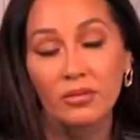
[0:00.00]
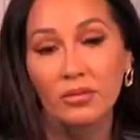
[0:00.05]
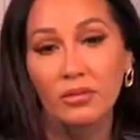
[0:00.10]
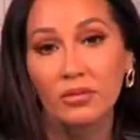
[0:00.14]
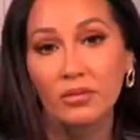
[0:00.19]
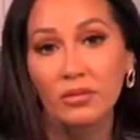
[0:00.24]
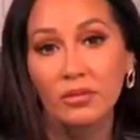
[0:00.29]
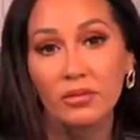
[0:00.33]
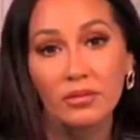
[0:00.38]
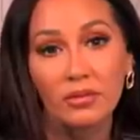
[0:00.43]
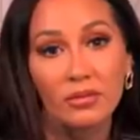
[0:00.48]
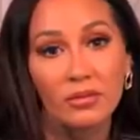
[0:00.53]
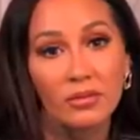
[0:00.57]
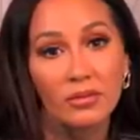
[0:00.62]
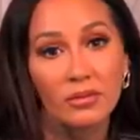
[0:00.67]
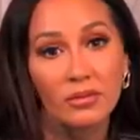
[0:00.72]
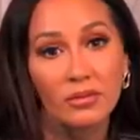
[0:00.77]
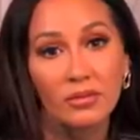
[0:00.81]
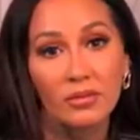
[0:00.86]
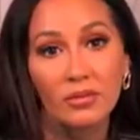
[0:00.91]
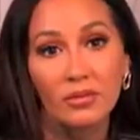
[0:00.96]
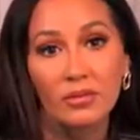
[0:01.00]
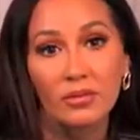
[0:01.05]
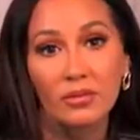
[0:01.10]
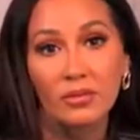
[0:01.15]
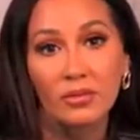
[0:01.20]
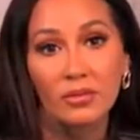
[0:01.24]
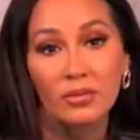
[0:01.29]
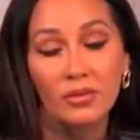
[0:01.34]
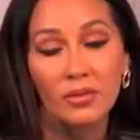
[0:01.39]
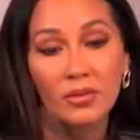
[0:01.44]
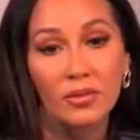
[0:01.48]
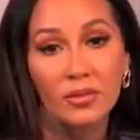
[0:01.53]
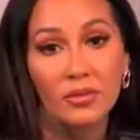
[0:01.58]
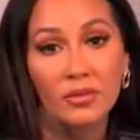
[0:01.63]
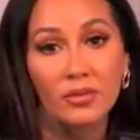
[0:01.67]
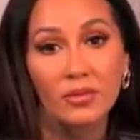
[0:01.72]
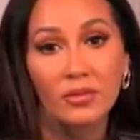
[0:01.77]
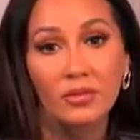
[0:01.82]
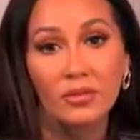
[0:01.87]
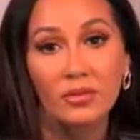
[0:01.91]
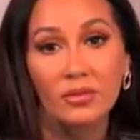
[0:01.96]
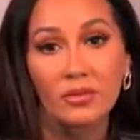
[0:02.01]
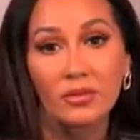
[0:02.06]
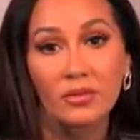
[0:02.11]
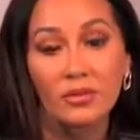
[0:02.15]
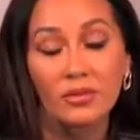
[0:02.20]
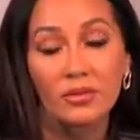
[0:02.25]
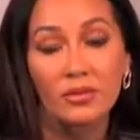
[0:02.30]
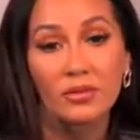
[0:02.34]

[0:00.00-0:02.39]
The person shown says nothing.